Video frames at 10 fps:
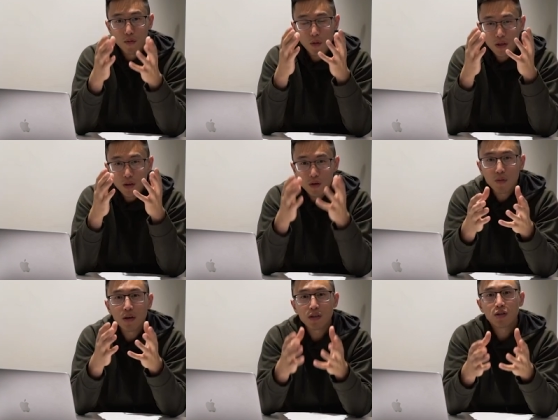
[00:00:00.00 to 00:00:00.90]
when you
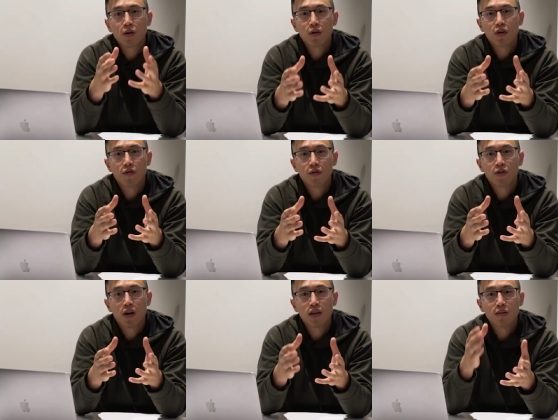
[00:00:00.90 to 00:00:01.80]
want to lower your
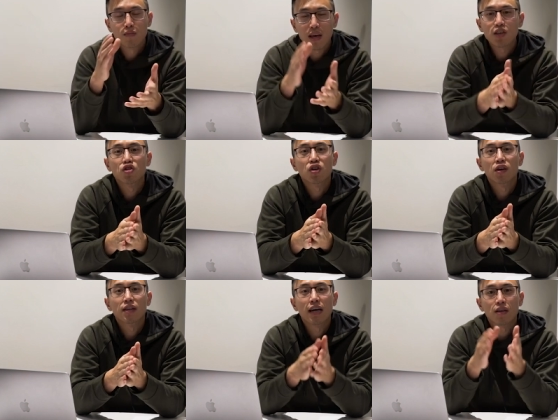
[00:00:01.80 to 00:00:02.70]
food costs, make
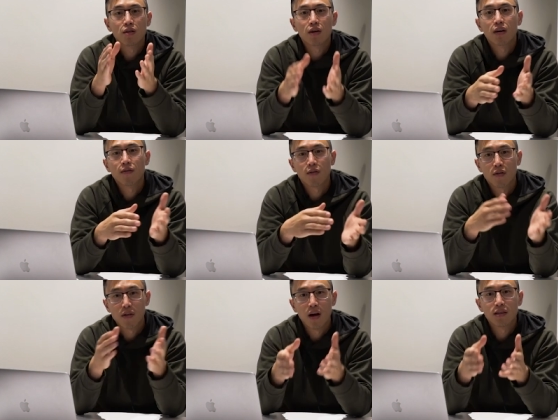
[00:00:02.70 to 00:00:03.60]
sure that you look out for
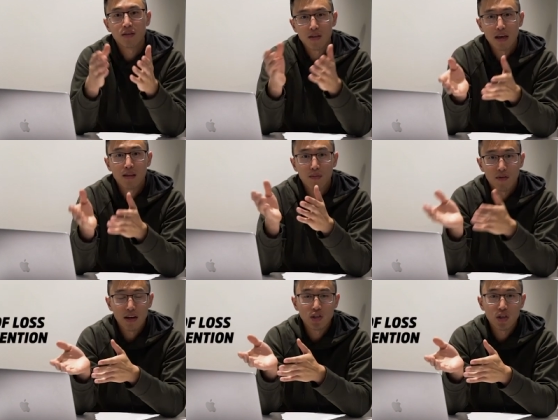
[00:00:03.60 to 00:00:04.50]
loss theft
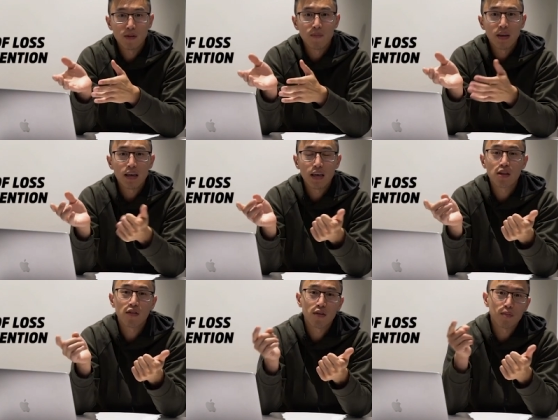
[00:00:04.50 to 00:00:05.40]
prevention,
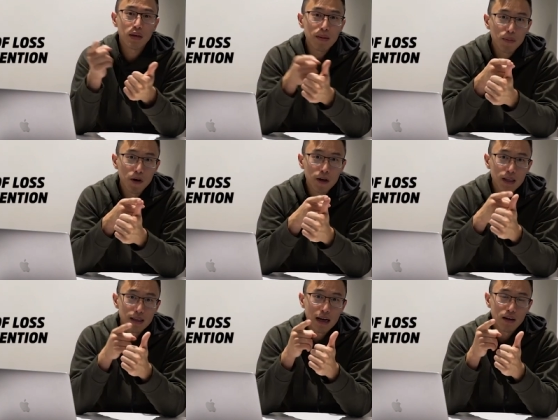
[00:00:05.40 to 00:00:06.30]
either from
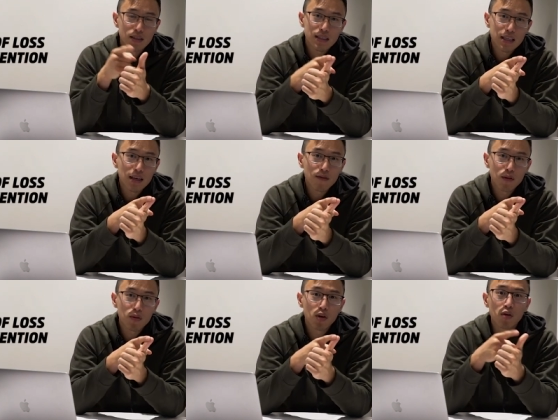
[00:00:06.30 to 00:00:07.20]
people that are stealing
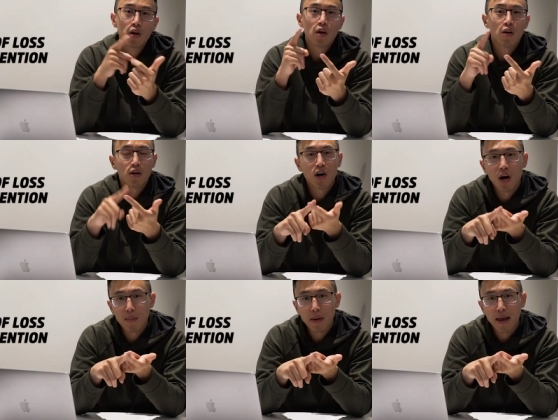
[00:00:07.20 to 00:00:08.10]
from you or
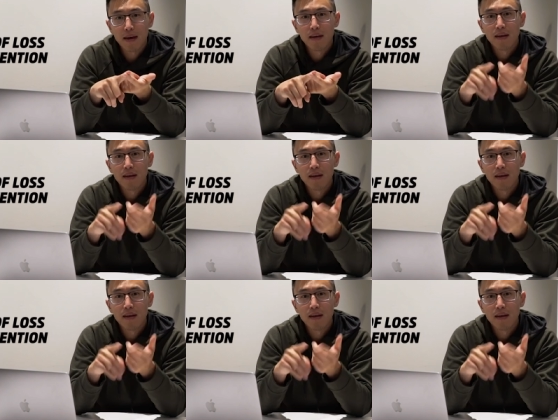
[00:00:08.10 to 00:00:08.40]
comping.